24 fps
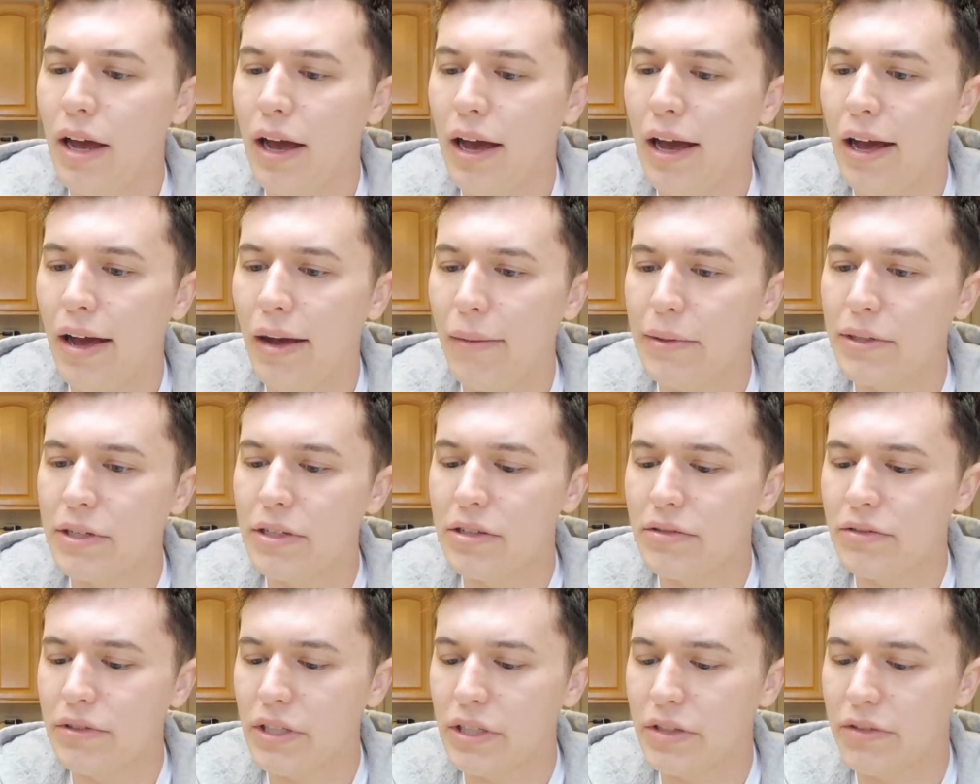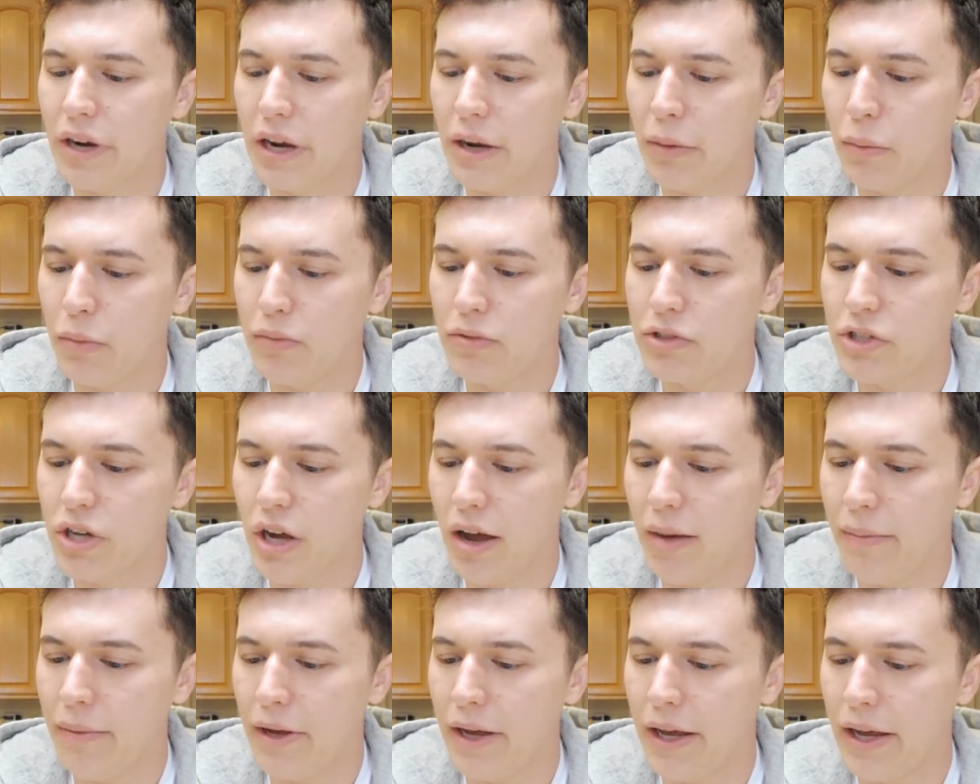Um, it does a really great
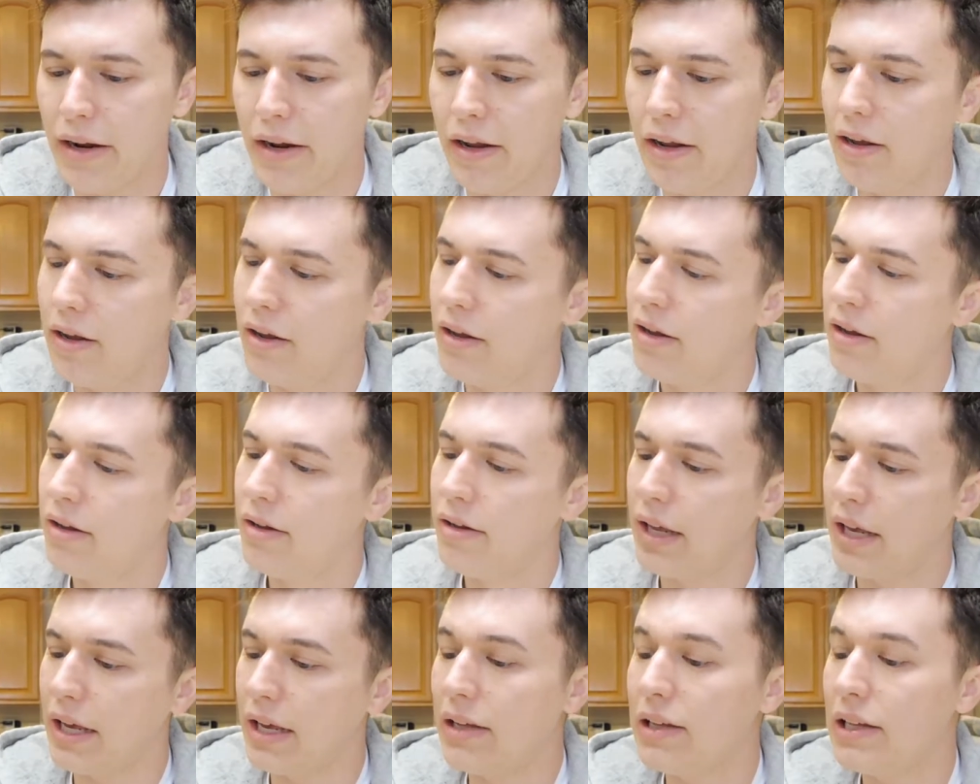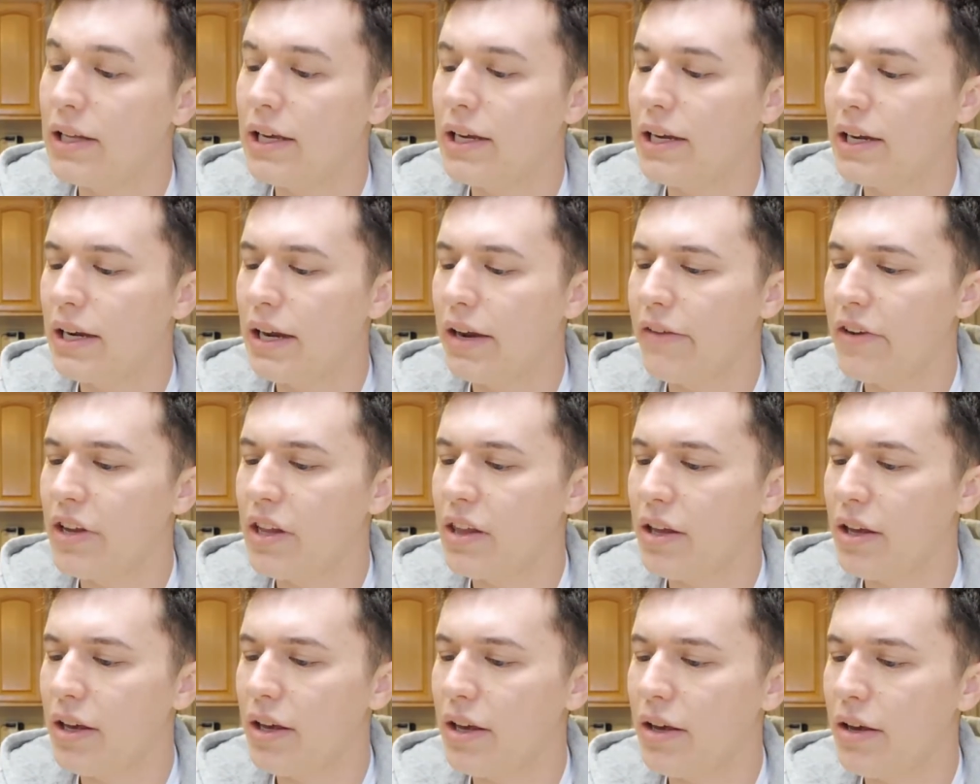job at like cleaning and
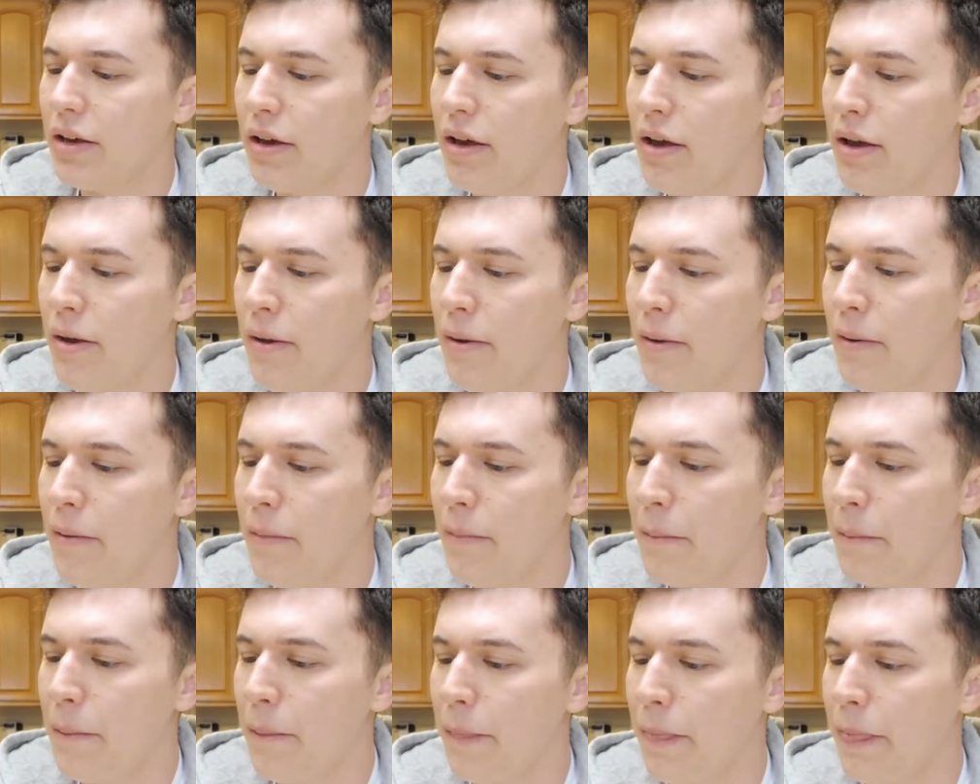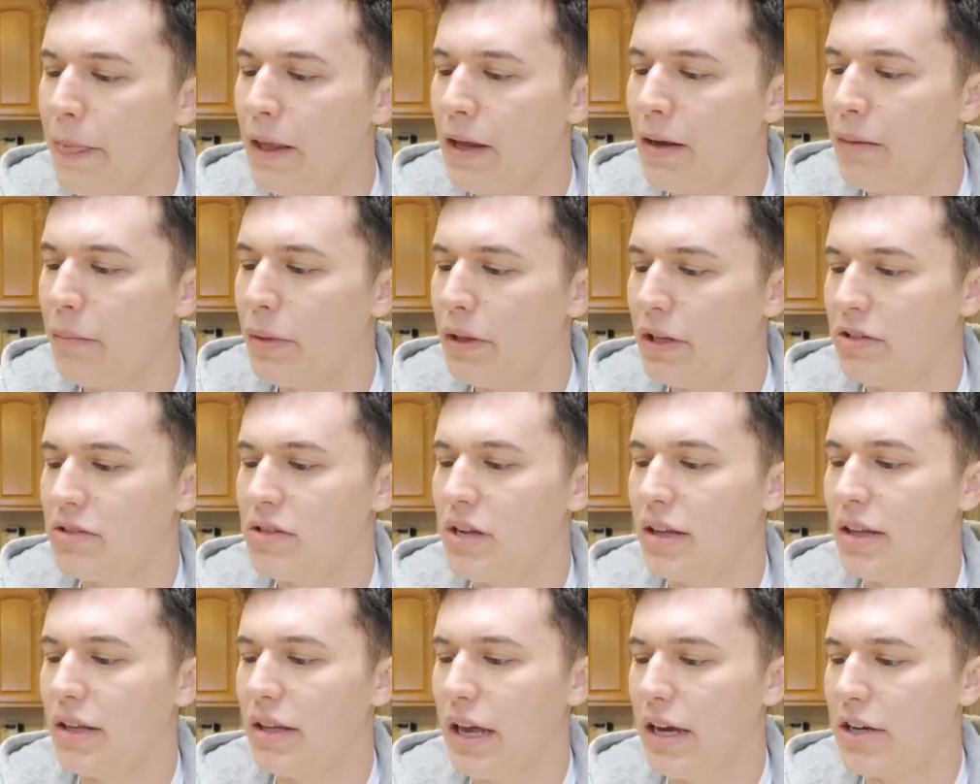everything, but there's
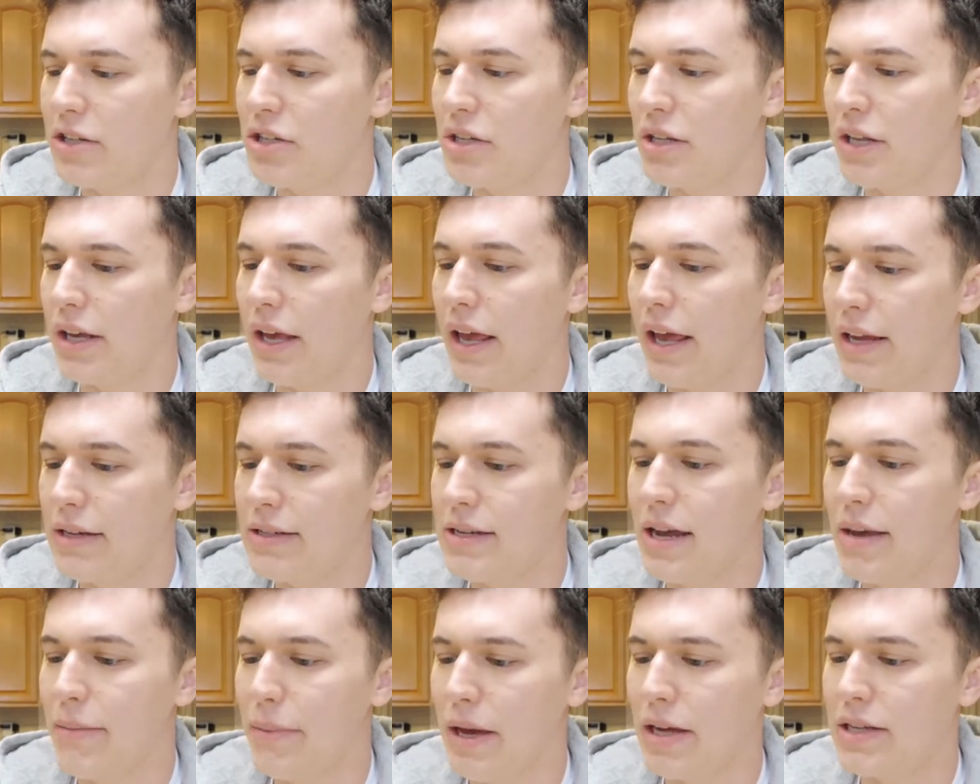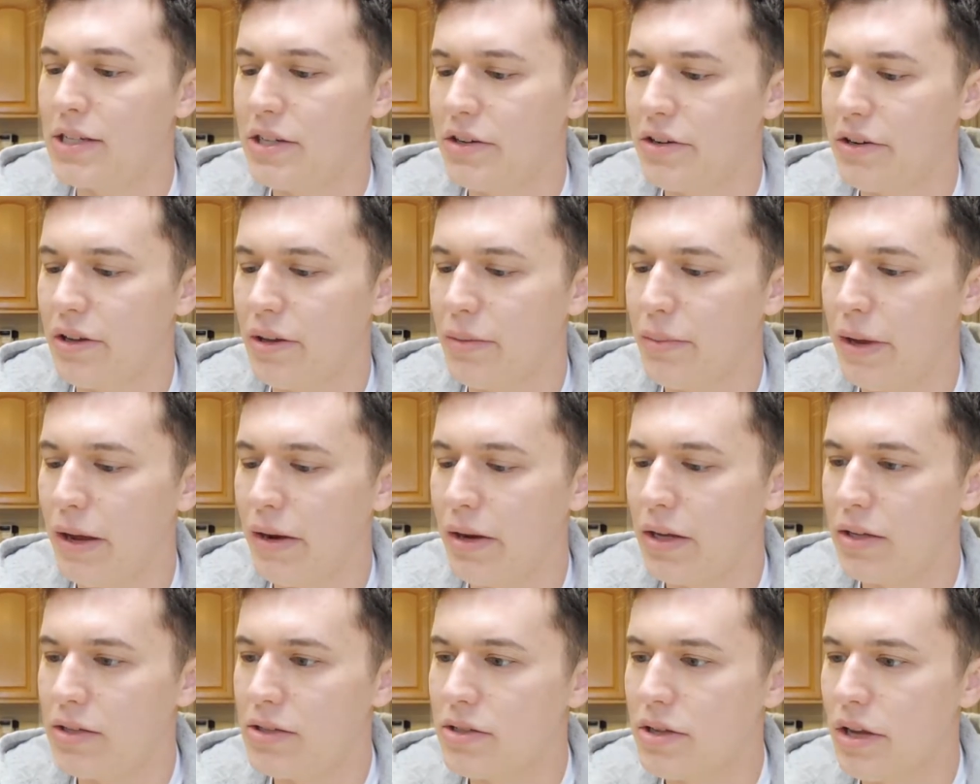nothing actually like antibacterial about
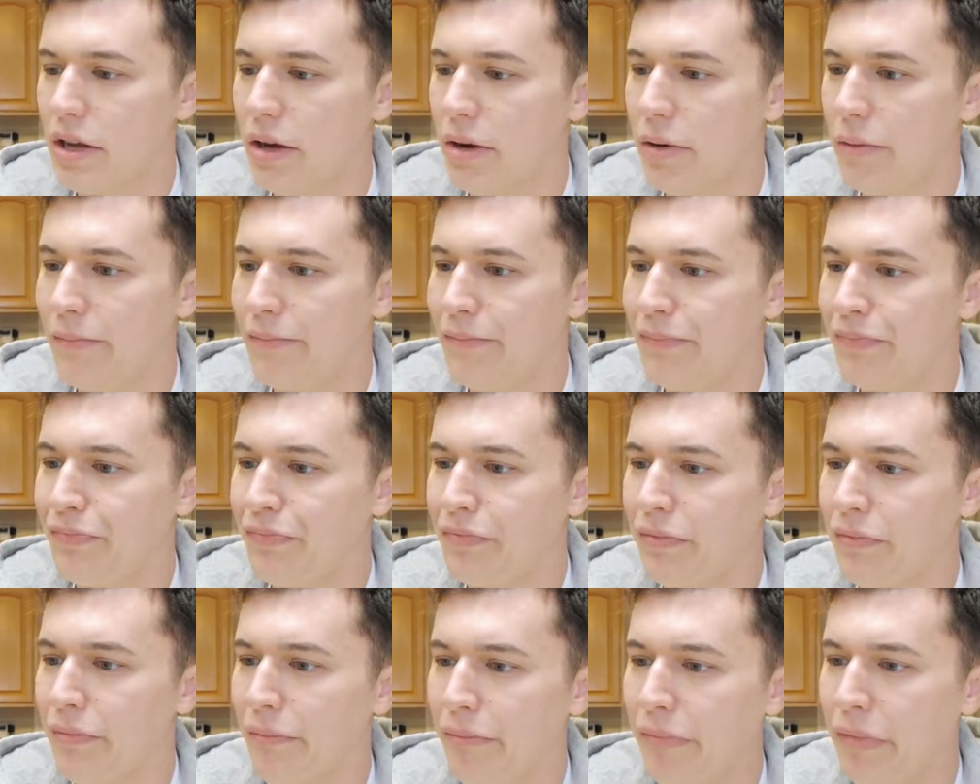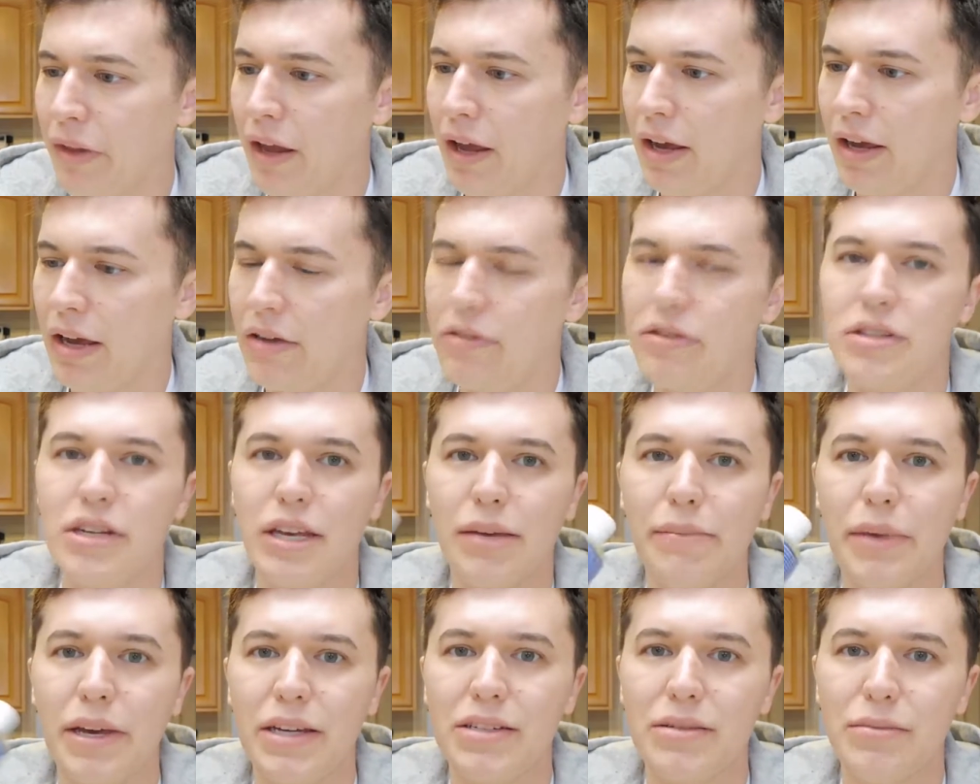it. So I kind of just
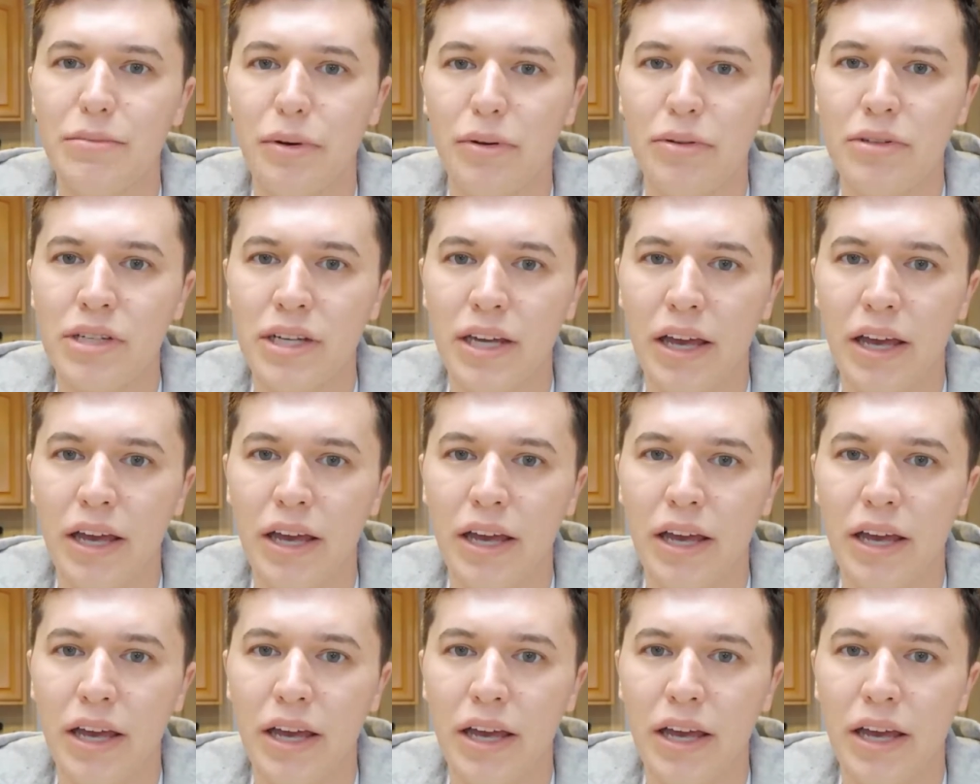like mix them both